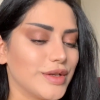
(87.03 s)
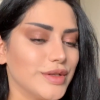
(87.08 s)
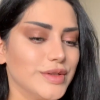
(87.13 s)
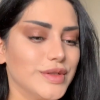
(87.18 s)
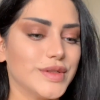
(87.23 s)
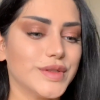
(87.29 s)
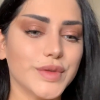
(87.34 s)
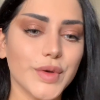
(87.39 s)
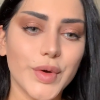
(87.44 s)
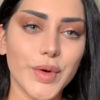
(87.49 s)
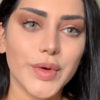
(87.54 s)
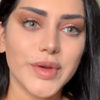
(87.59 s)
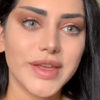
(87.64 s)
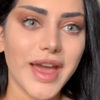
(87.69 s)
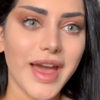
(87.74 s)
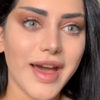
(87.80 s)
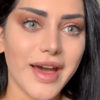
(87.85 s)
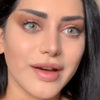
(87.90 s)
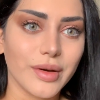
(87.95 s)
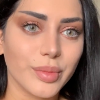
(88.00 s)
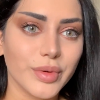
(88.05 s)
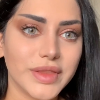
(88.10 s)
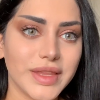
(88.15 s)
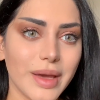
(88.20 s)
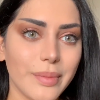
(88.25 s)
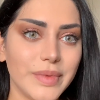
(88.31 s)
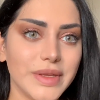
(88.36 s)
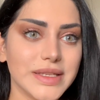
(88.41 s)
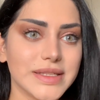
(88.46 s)
So yeah, with
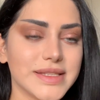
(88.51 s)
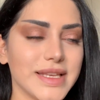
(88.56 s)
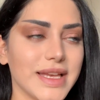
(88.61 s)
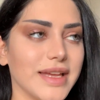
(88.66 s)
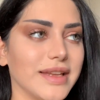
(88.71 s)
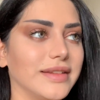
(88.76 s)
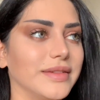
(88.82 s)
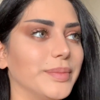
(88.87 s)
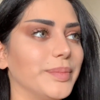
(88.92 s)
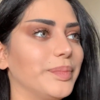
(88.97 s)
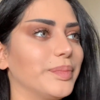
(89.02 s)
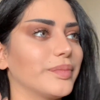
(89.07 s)
that being said,